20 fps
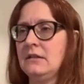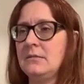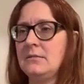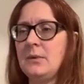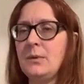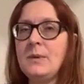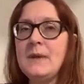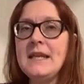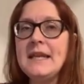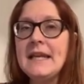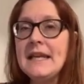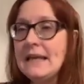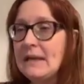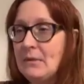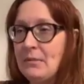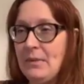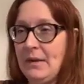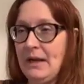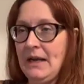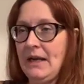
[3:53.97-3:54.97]
But we
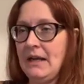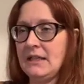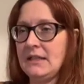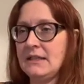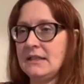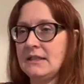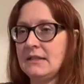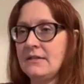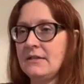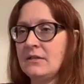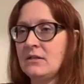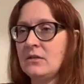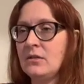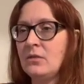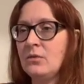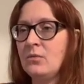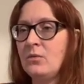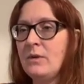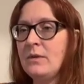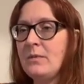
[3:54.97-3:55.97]
needed bananas.
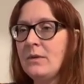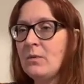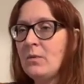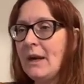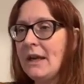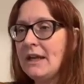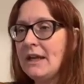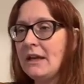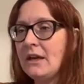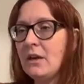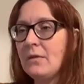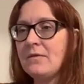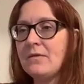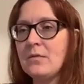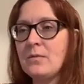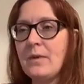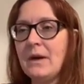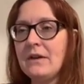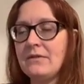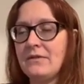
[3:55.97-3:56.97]
We'd be waking up for
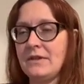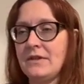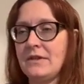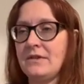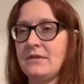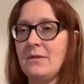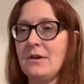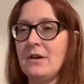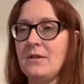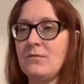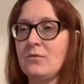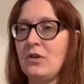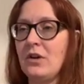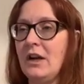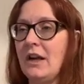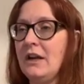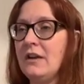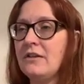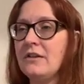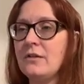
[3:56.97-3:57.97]
breakfast tomorrow
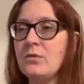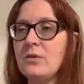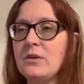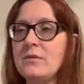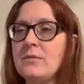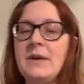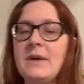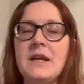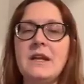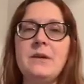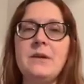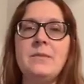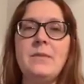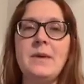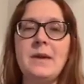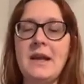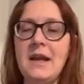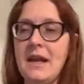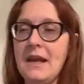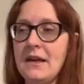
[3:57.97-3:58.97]
morning and there wouldn't be any
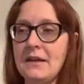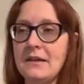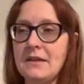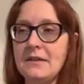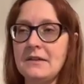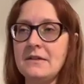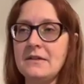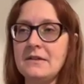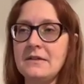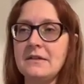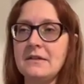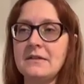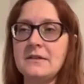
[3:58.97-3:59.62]
bananas.